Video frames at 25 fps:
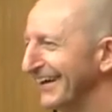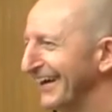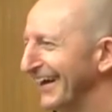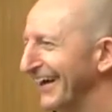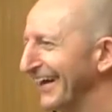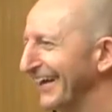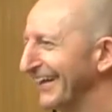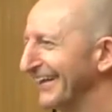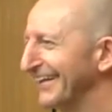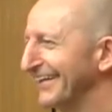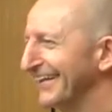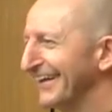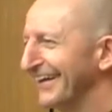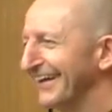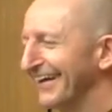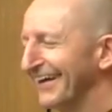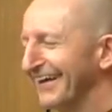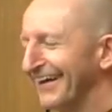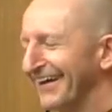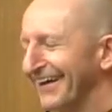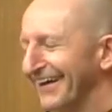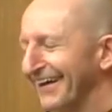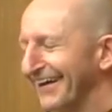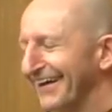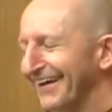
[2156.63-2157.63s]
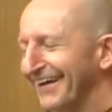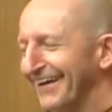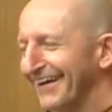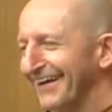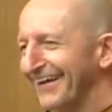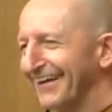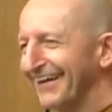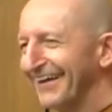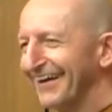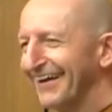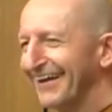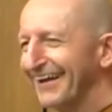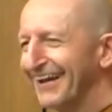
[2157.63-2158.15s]
and, uh,
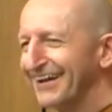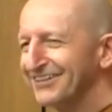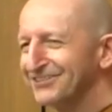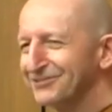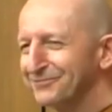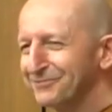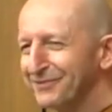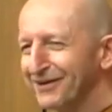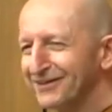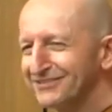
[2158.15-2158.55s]
and Ajahn